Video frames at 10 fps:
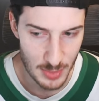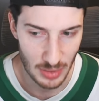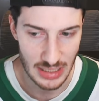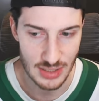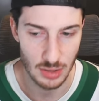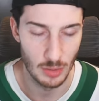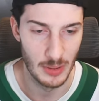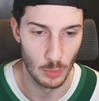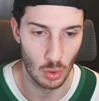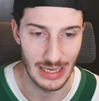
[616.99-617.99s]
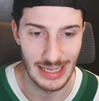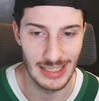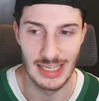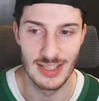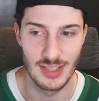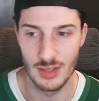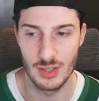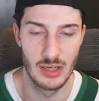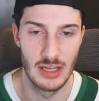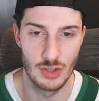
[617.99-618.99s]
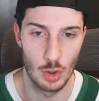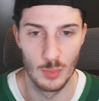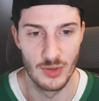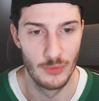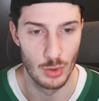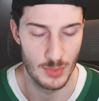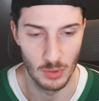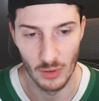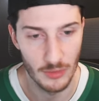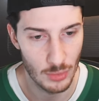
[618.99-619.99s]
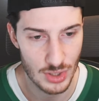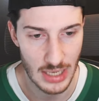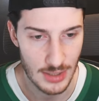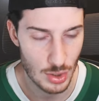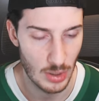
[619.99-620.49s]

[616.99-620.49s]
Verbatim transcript: but he's a little bit more inconsistent in terms of those peripheral stats.